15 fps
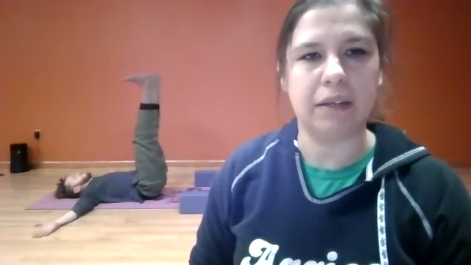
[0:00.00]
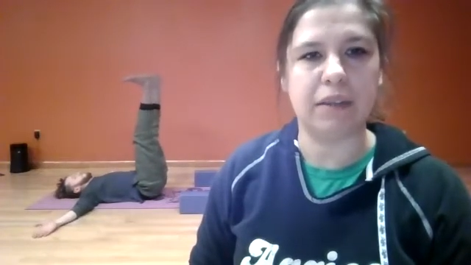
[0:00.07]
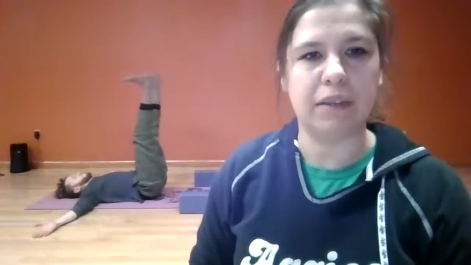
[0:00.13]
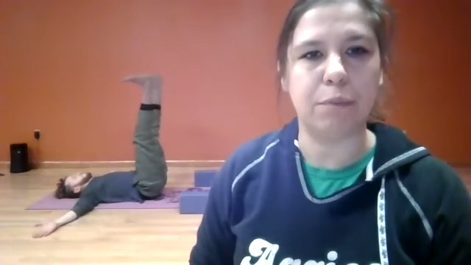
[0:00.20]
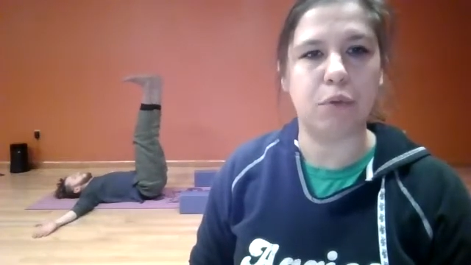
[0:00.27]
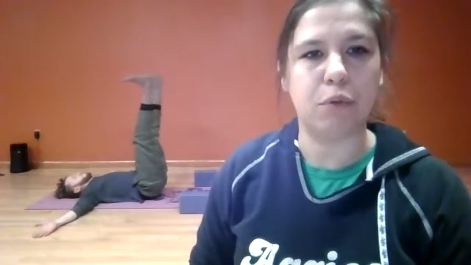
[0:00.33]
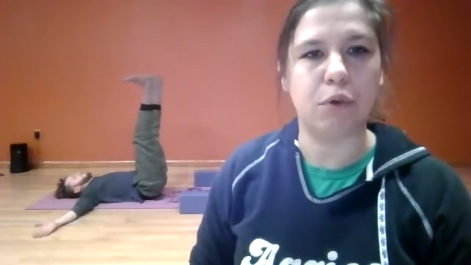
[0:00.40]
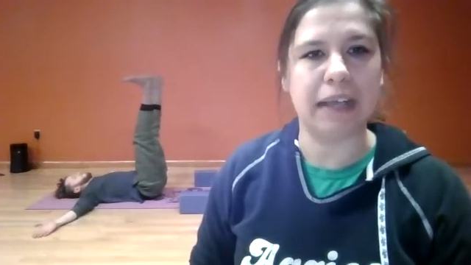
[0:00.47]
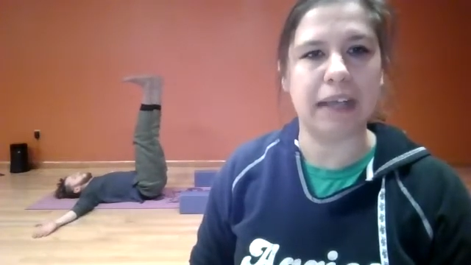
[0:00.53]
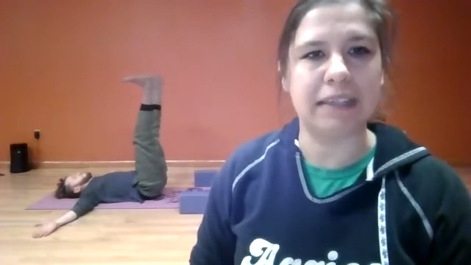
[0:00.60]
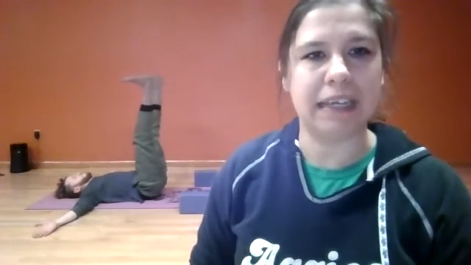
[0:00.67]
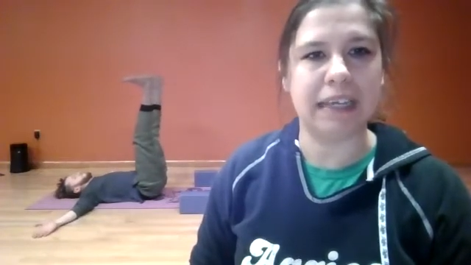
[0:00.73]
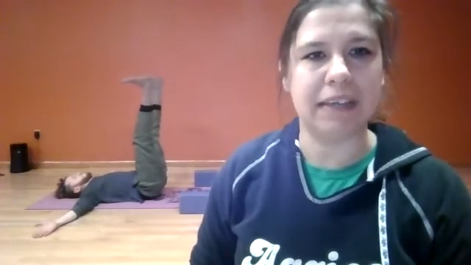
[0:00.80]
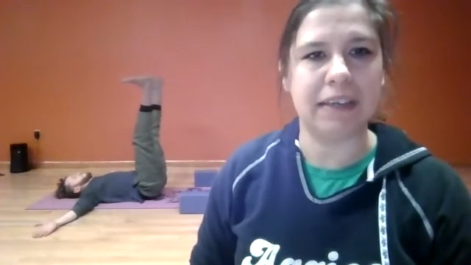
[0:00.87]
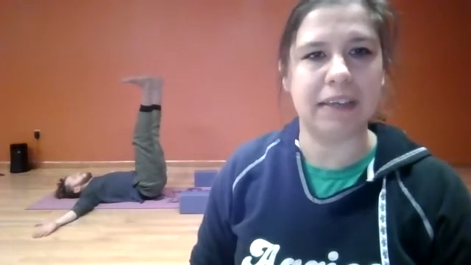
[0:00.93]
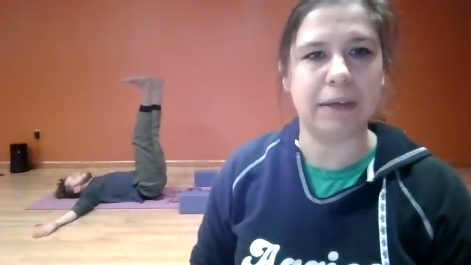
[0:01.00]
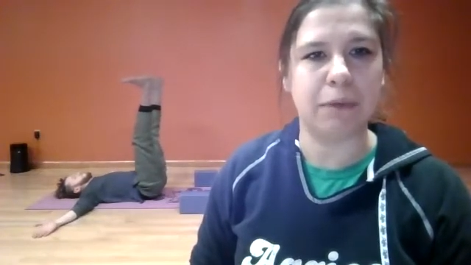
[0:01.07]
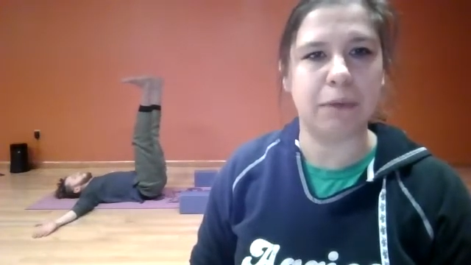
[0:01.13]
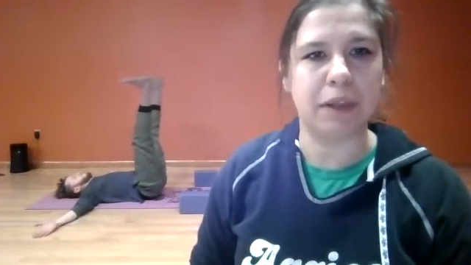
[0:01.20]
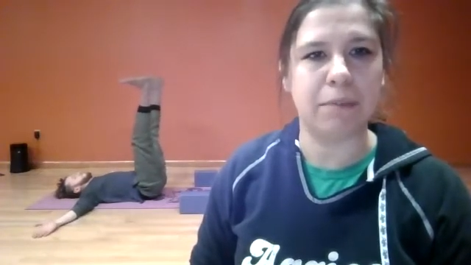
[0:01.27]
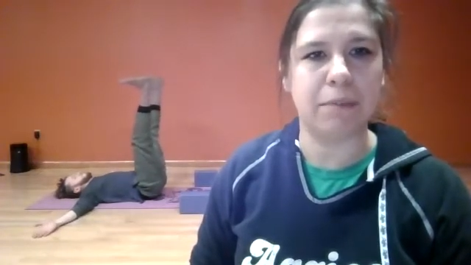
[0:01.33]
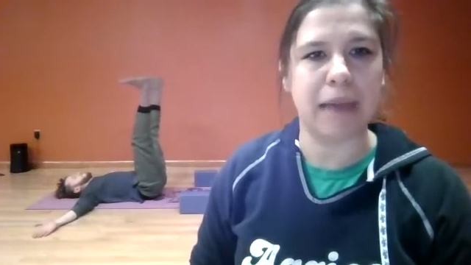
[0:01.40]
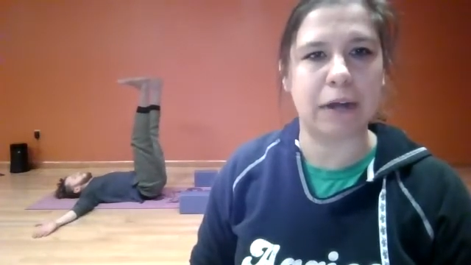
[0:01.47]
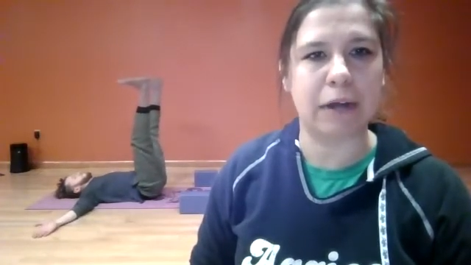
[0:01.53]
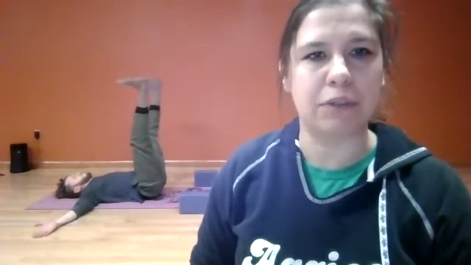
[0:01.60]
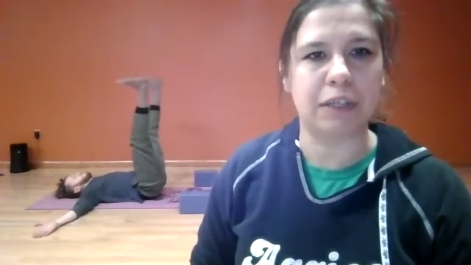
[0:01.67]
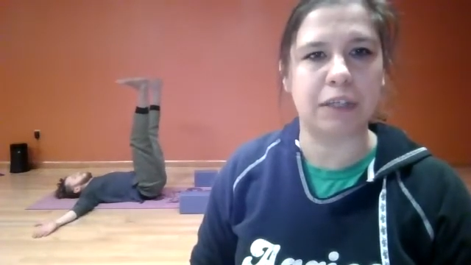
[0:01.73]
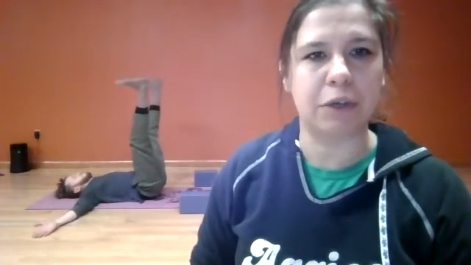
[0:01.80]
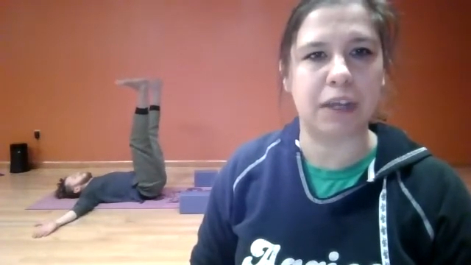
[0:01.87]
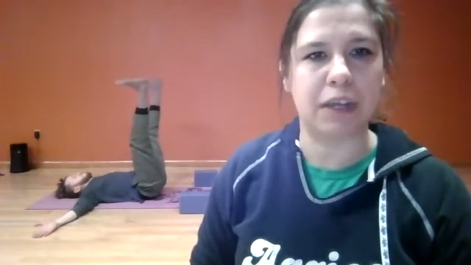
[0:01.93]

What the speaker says: It's the pressing that really matters here.